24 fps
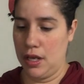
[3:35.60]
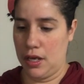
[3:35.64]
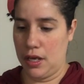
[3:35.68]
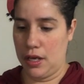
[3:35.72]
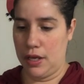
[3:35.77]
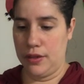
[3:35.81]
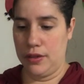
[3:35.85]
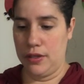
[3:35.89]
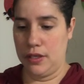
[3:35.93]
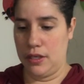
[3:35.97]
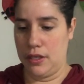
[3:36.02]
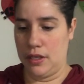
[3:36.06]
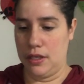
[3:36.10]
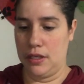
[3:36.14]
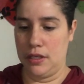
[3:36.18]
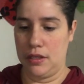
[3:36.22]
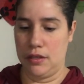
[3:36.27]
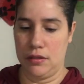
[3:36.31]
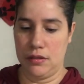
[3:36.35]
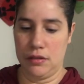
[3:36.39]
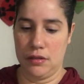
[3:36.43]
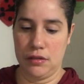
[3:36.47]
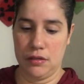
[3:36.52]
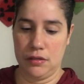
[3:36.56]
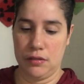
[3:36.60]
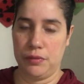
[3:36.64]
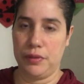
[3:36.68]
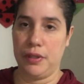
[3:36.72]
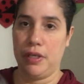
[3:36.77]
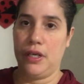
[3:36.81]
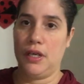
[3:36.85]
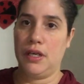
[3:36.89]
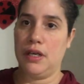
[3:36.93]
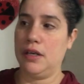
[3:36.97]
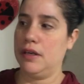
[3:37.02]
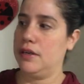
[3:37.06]
And then we
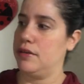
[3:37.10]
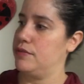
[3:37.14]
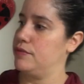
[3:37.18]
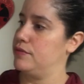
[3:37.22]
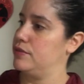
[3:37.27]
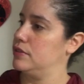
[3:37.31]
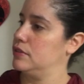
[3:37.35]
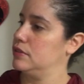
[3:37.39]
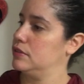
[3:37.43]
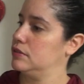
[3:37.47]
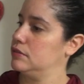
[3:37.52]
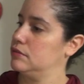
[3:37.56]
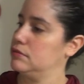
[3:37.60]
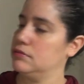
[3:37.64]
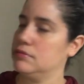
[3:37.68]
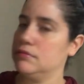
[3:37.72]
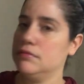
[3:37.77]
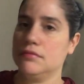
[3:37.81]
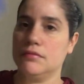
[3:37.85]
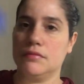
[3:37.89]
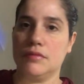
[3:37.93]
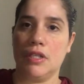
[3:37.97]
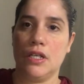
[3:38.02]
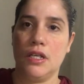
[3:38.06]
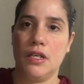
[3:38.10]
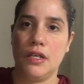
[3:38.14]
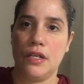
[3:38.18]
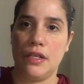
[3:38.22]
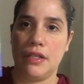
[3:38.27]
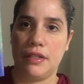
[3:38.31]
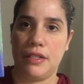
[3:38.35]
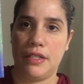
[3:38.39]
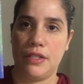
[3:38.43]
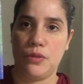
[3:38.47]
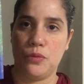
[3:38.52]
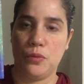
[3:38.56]
have
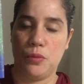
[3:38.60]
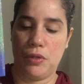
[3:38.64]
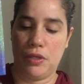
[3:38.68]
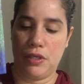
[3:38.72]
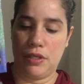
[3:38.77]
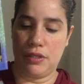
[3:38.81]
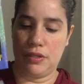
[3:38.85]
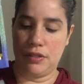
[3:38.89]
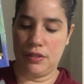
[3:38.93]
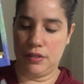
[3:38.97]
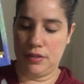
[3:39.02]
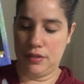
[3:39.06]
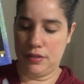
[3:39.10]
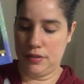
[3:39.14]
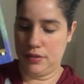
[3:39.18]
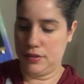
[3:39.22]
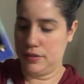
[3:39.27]
this one.